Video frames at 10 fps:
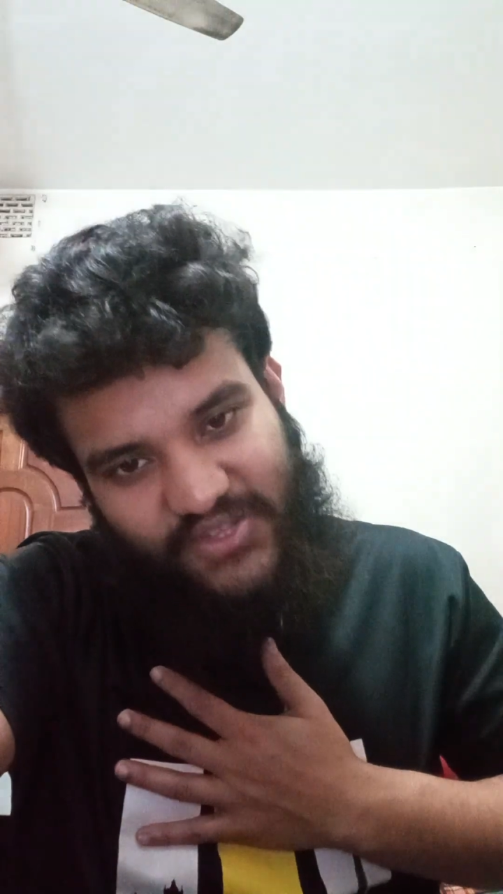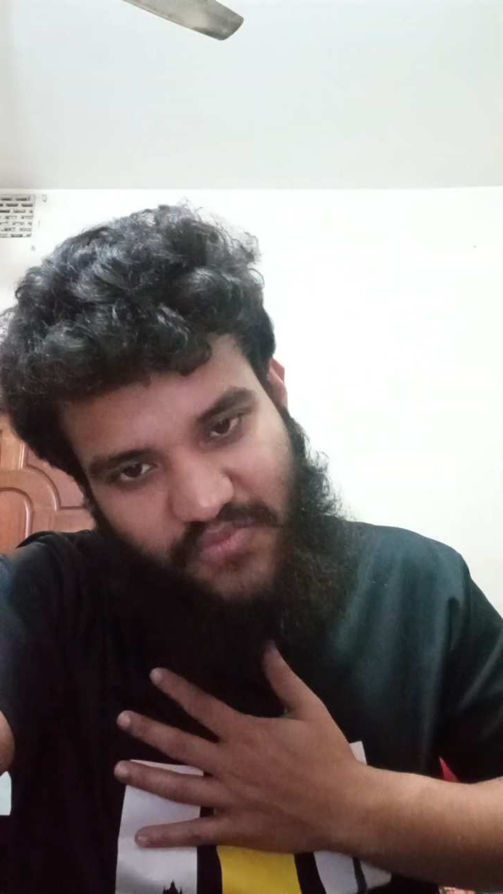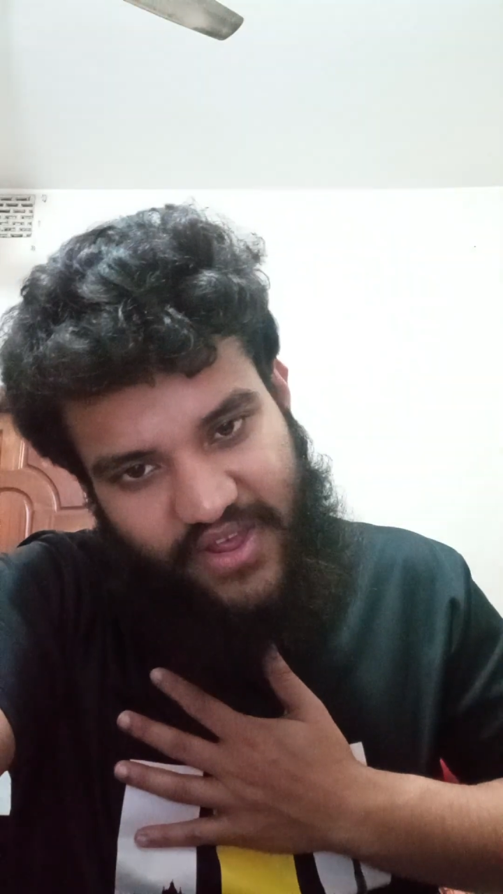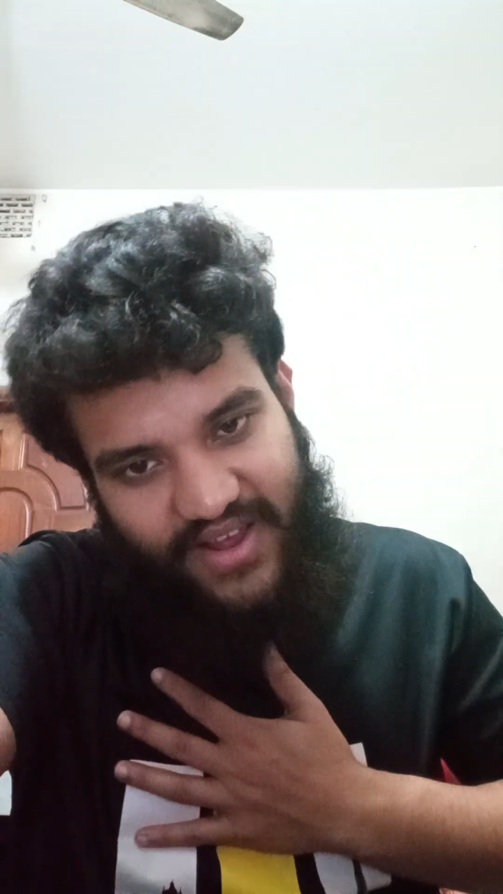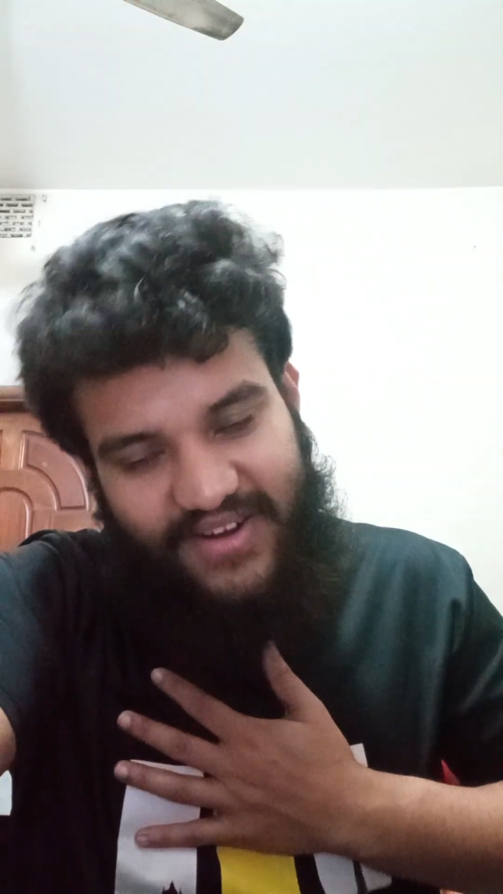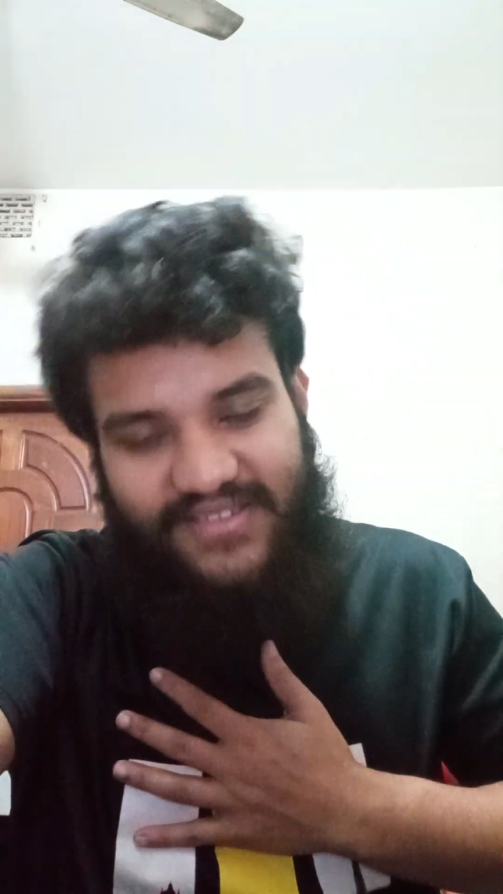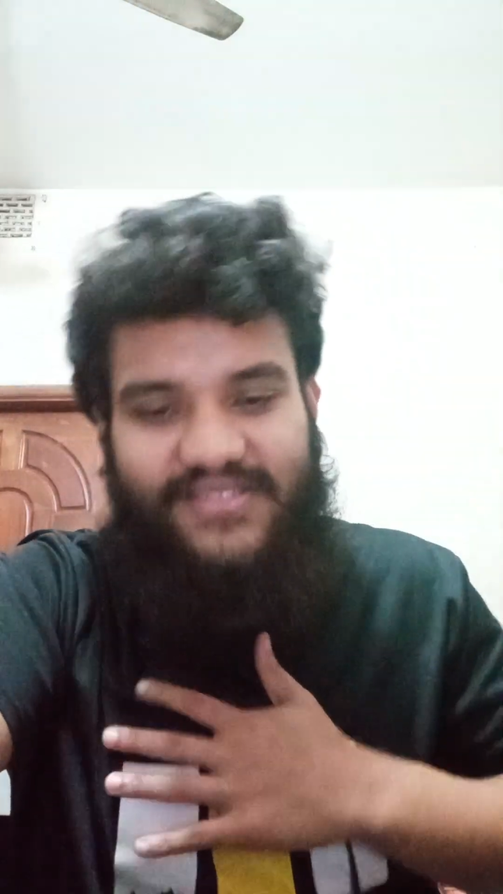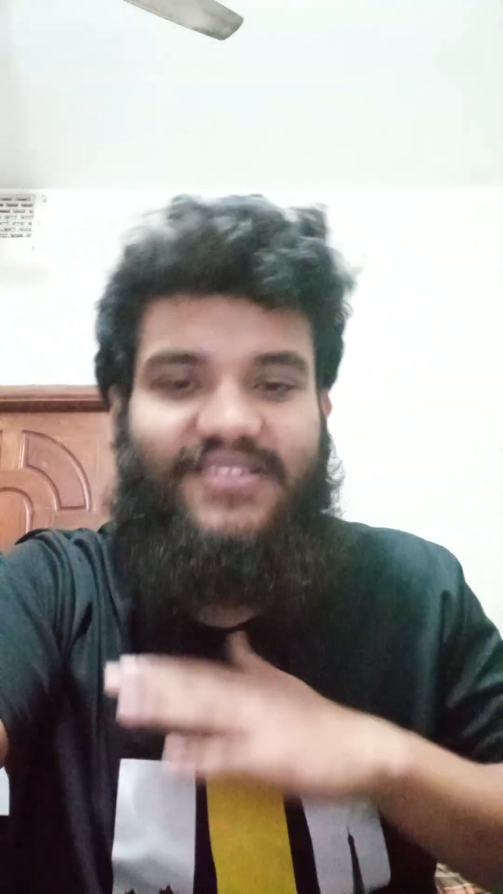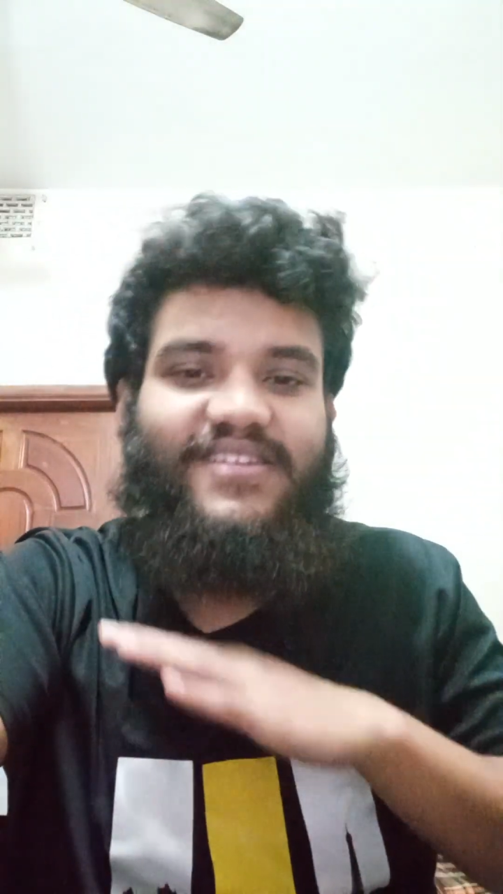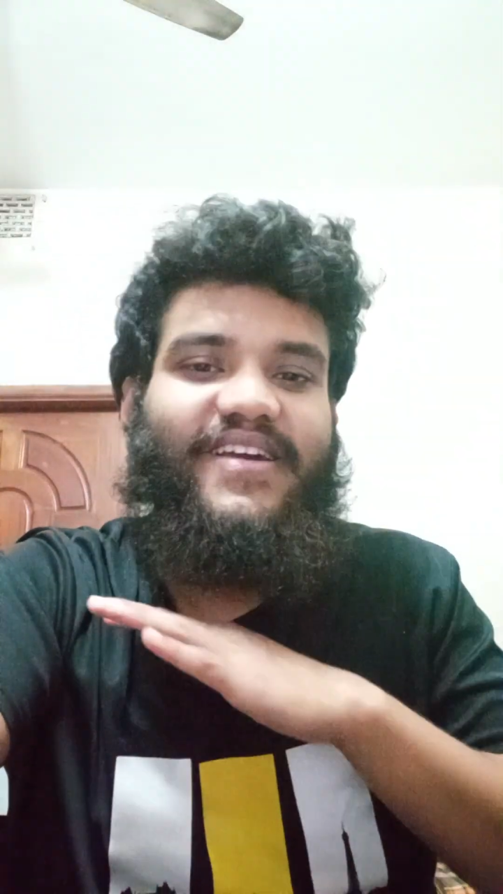
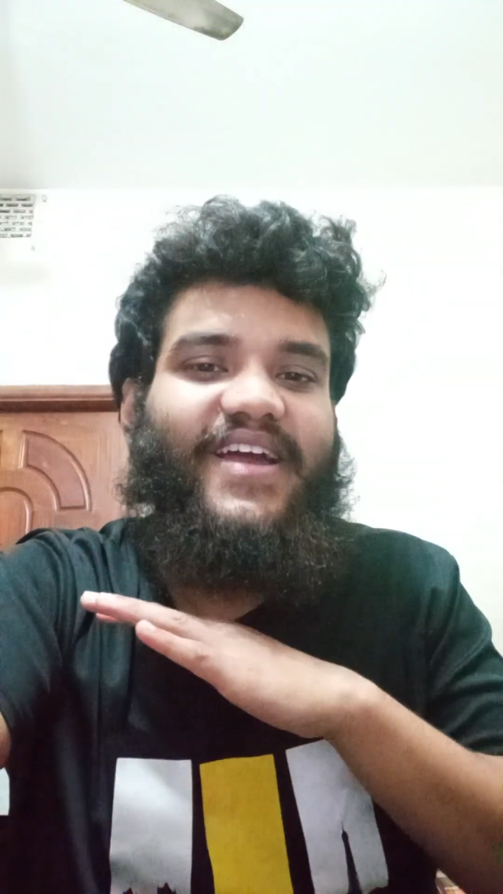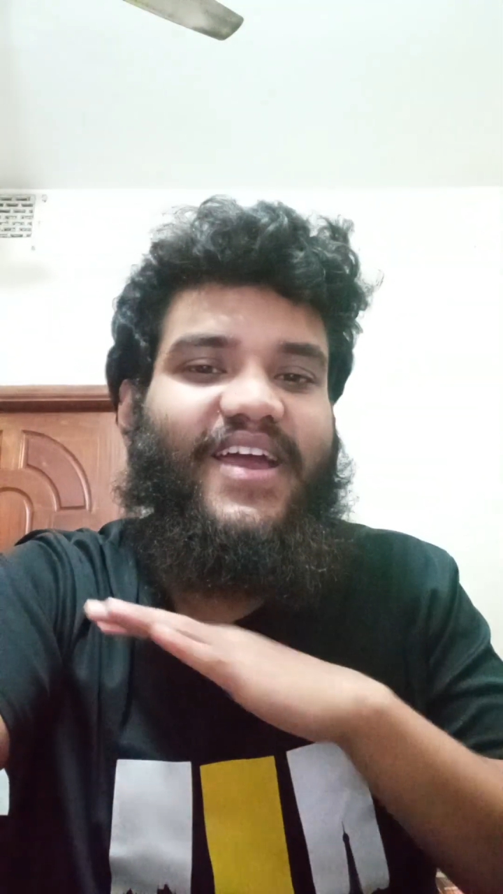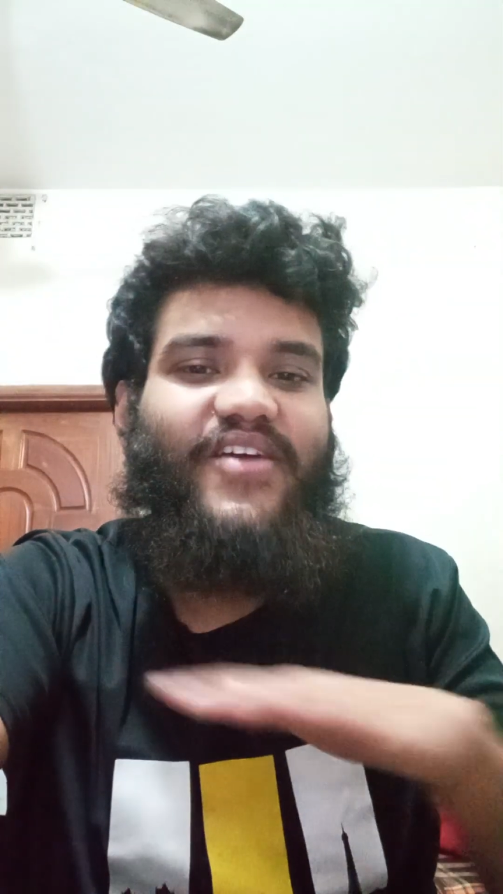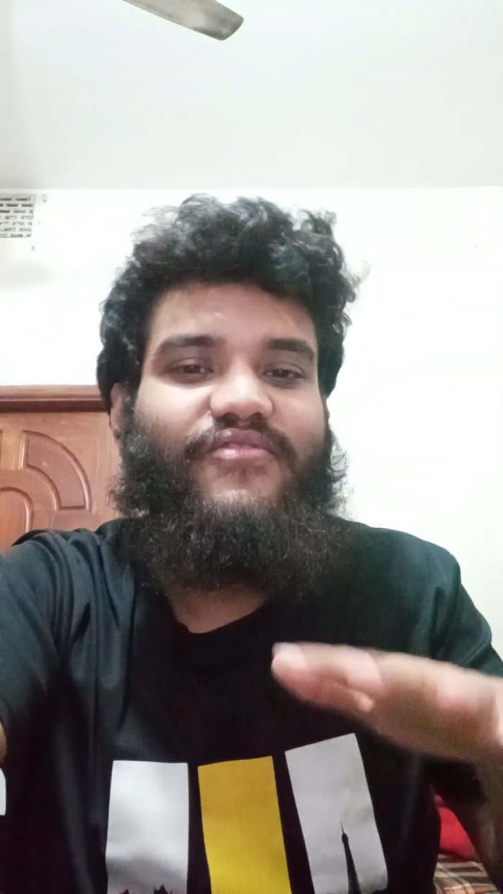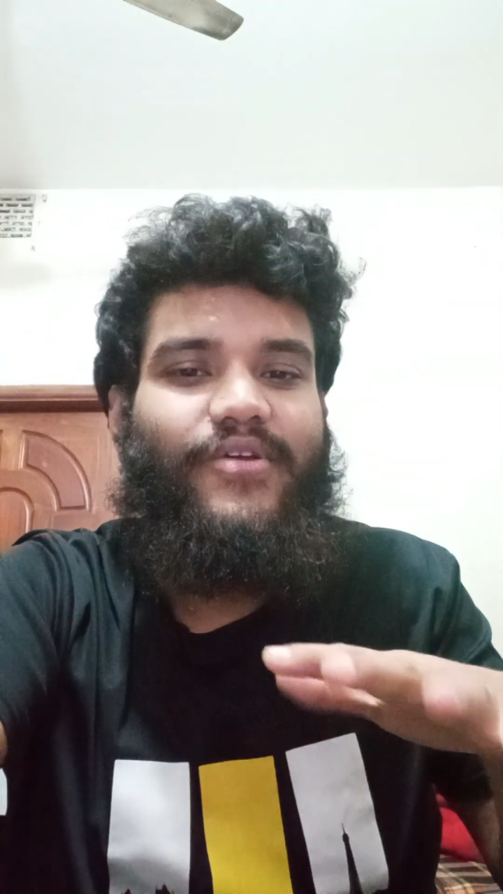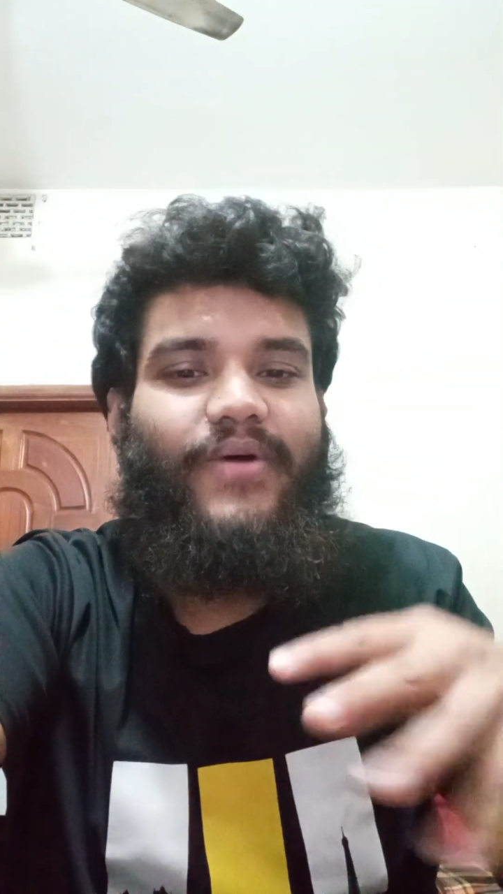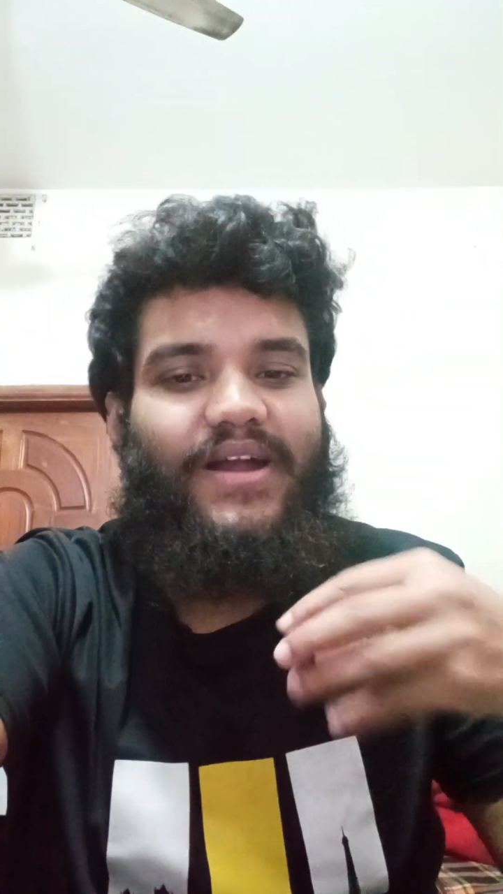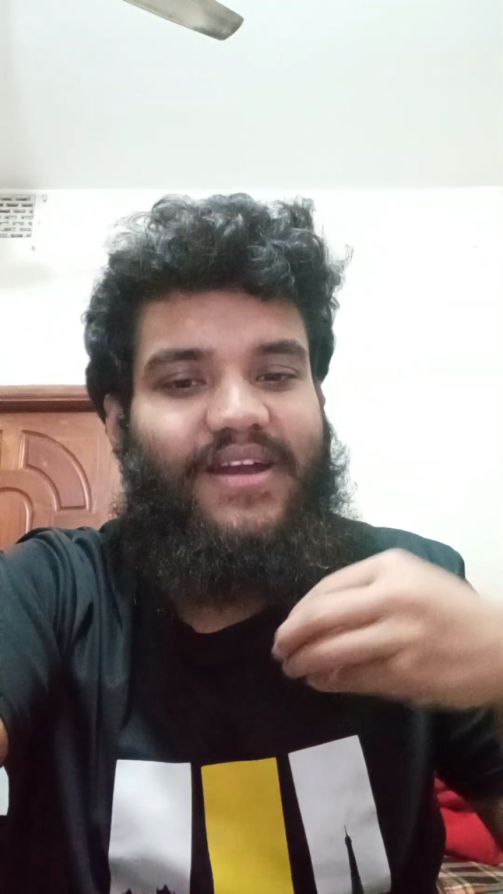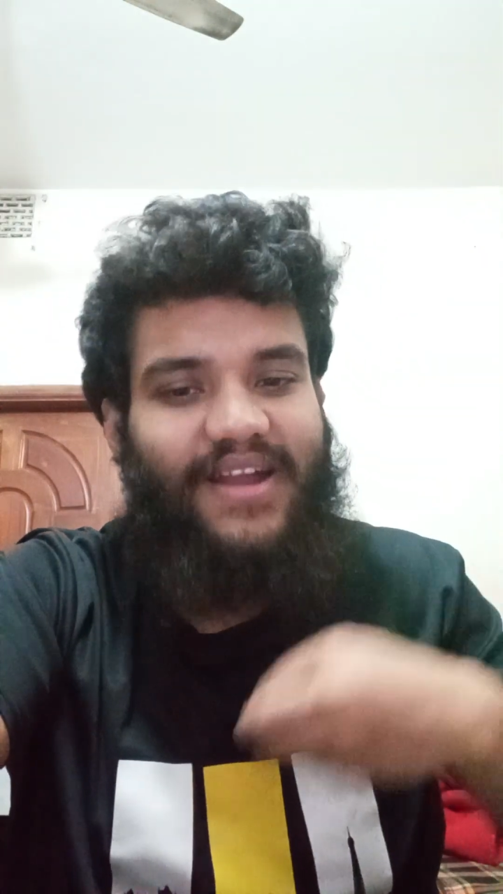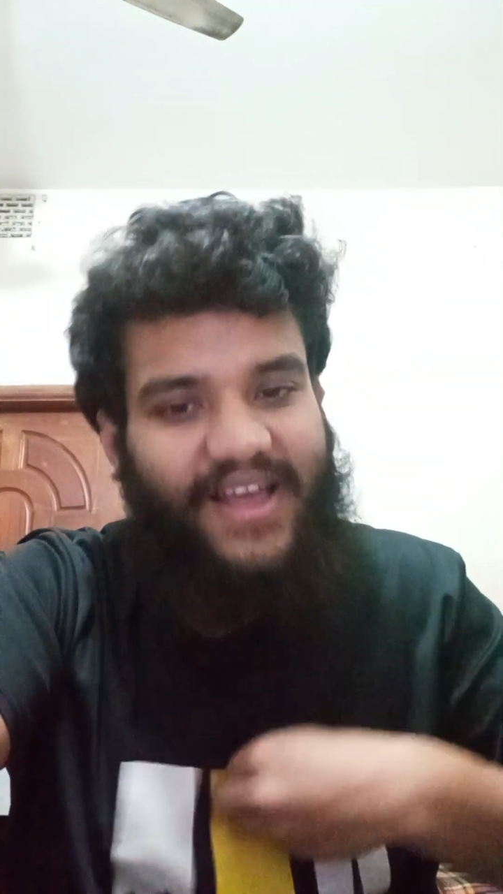speakers,
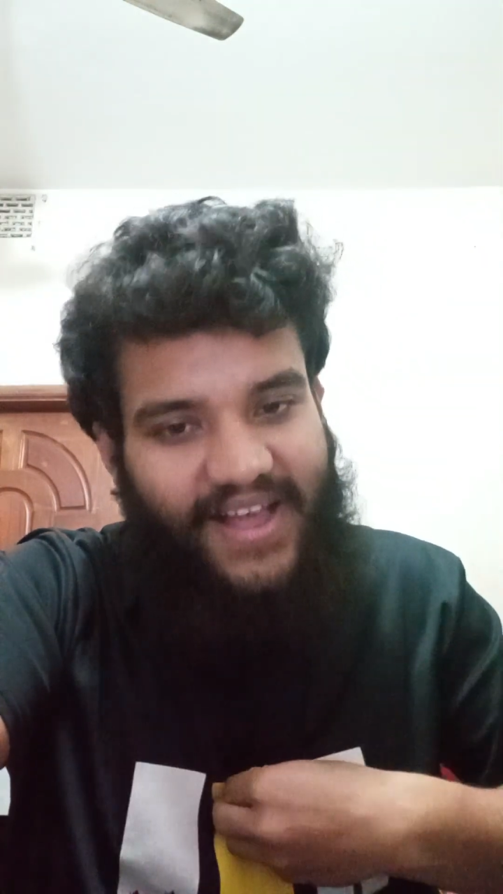everyone